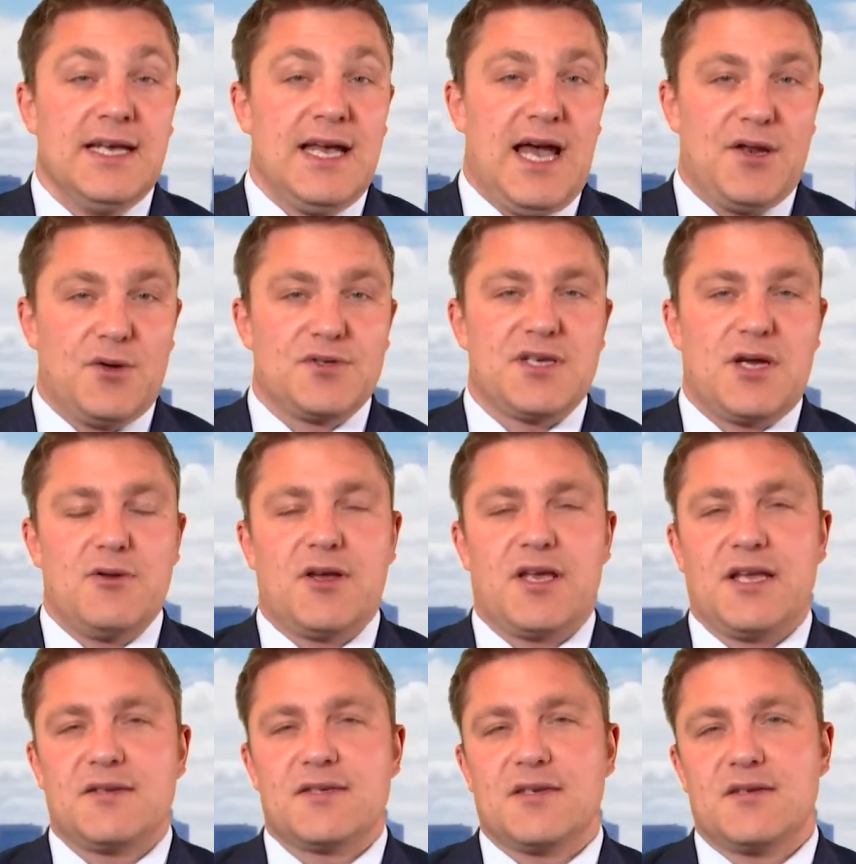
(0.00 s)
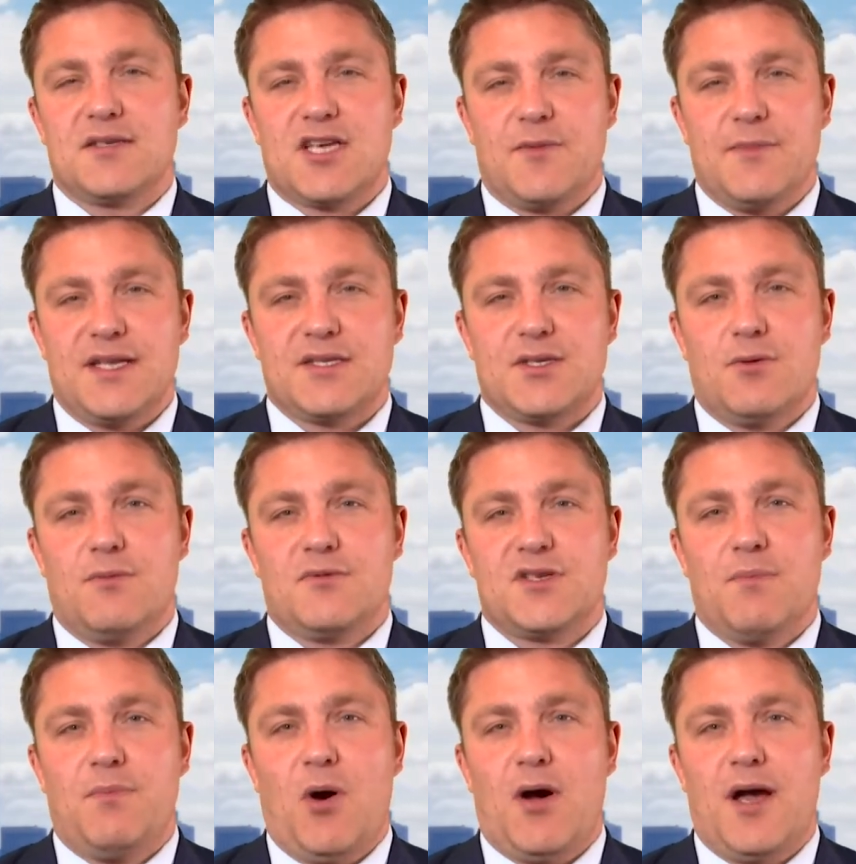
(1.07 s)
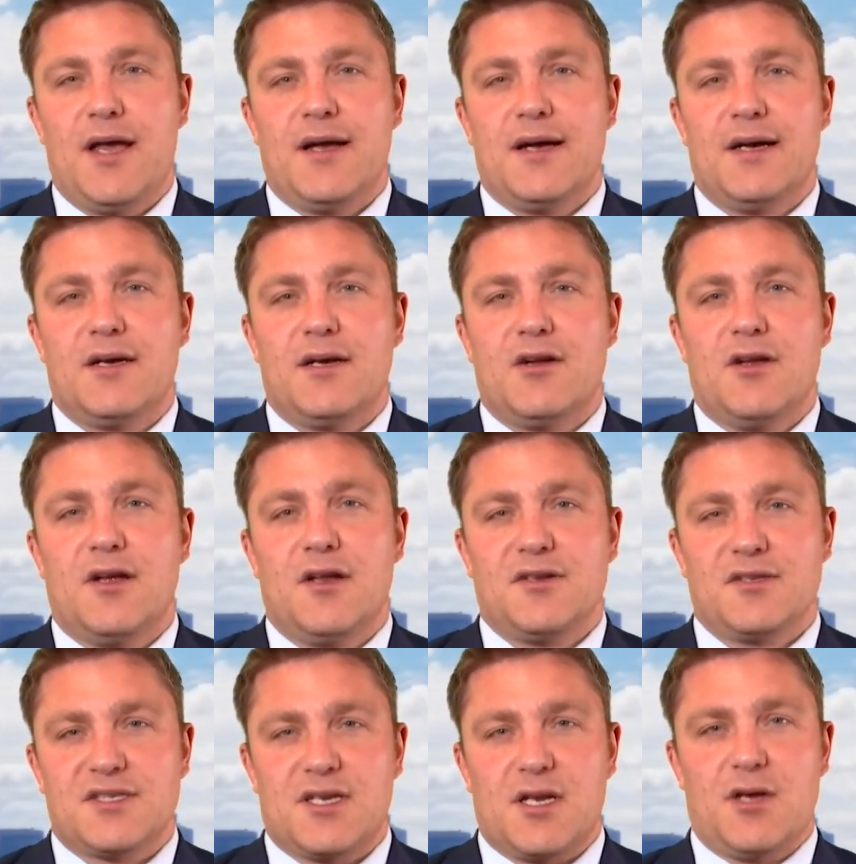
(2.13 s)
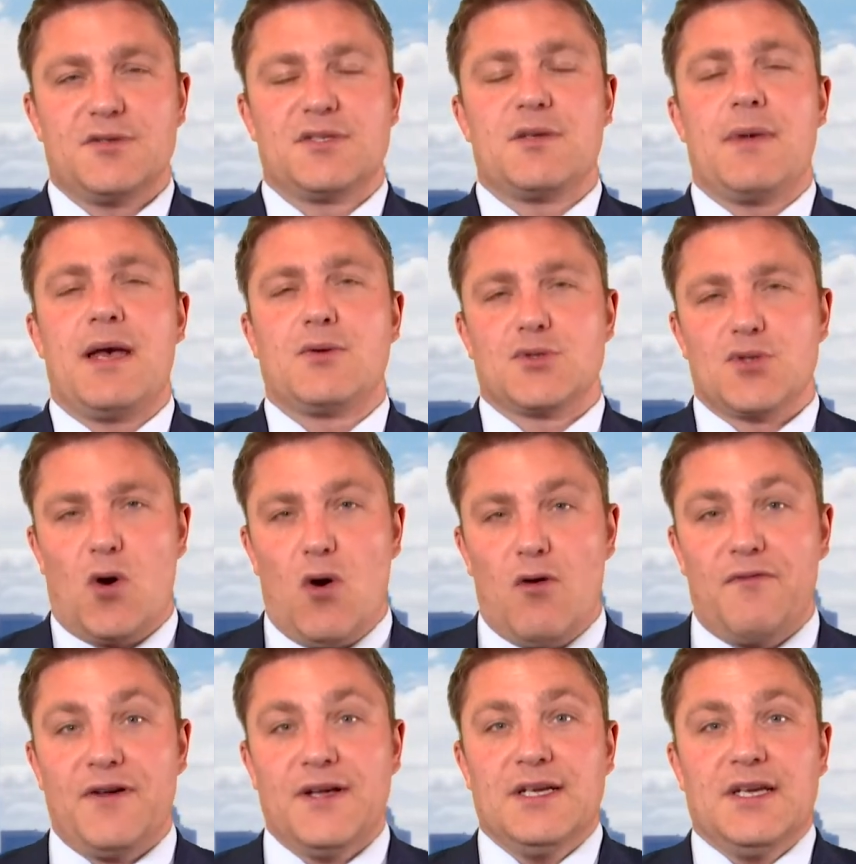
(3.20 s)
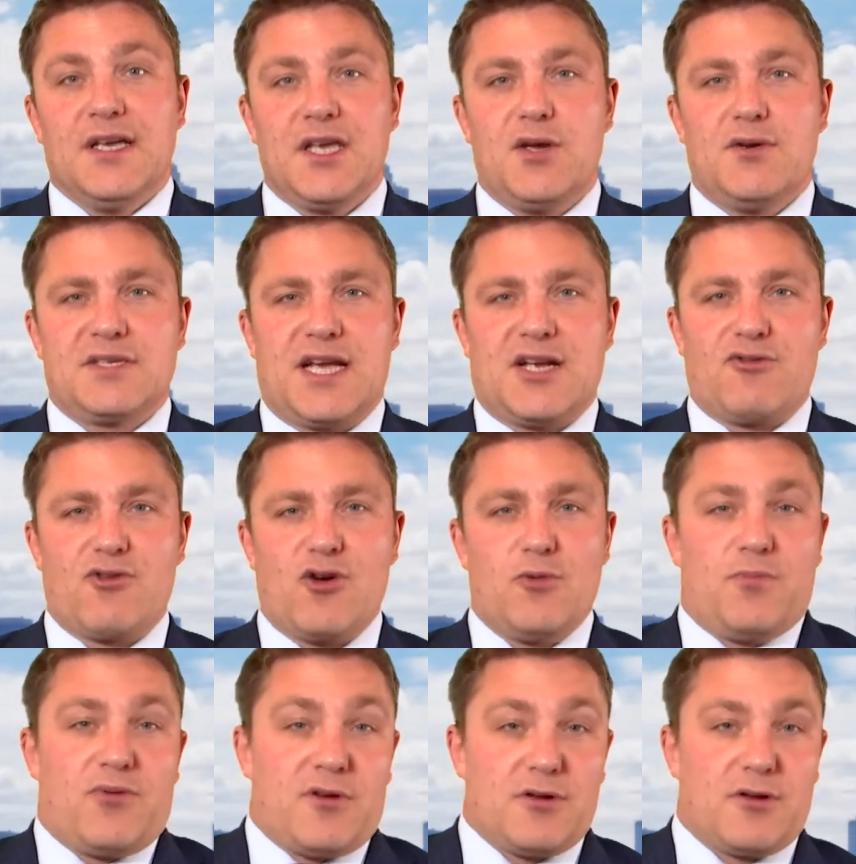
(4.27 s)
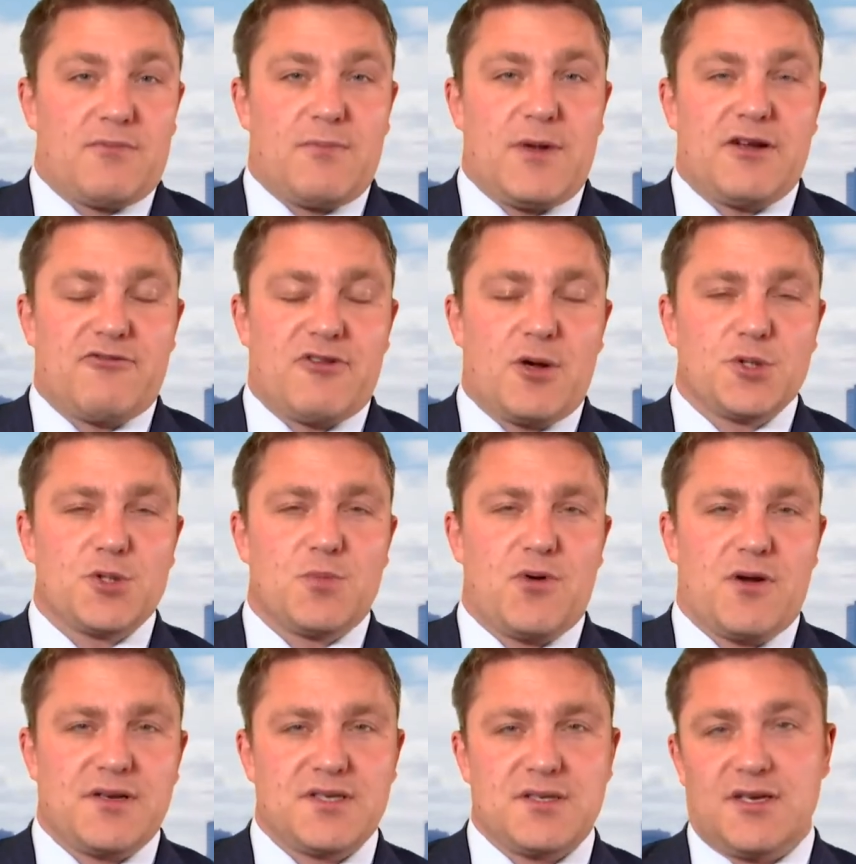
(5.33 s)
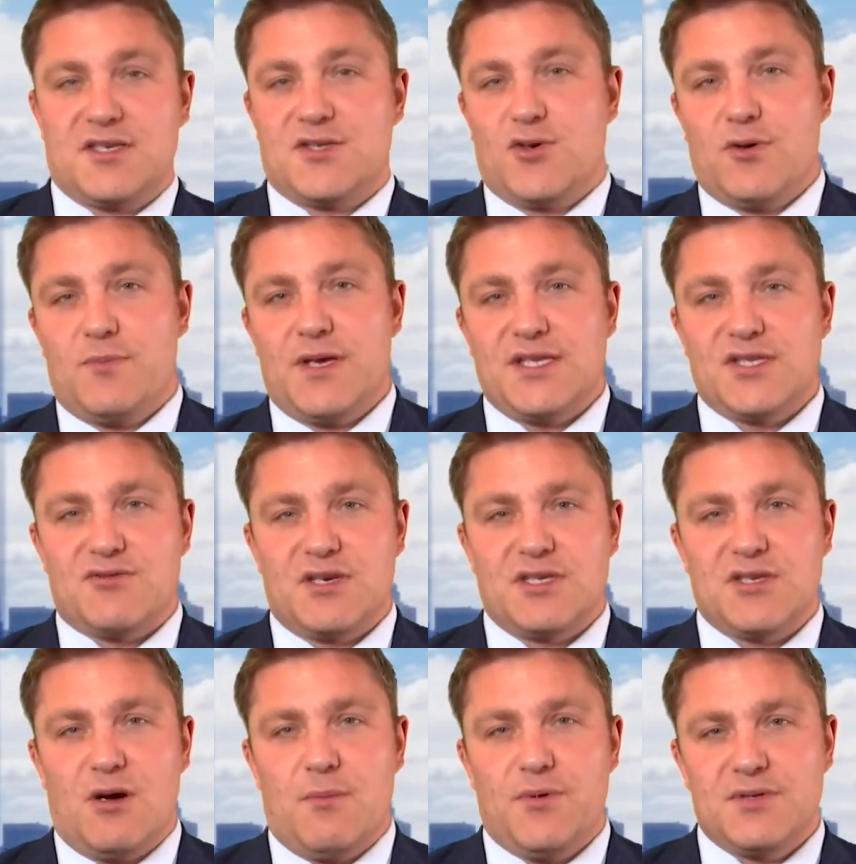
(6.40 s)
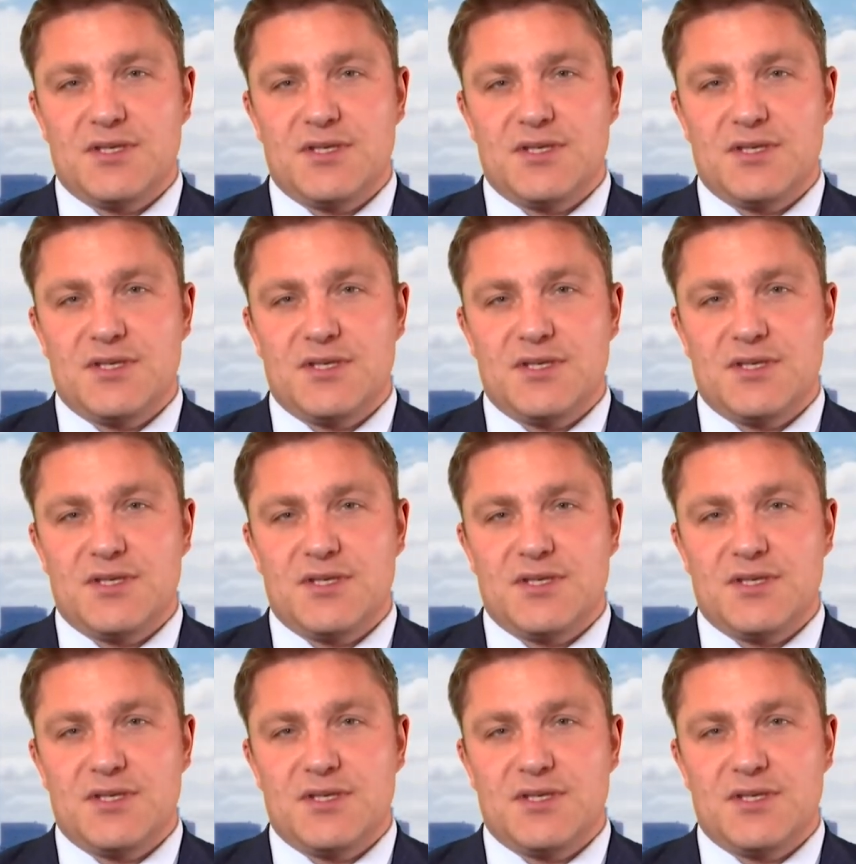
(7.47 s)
and also looking to, to commit to, to buy uh, uh an undisclosed amount of US agricultural, agricultural products like soybeans, for example.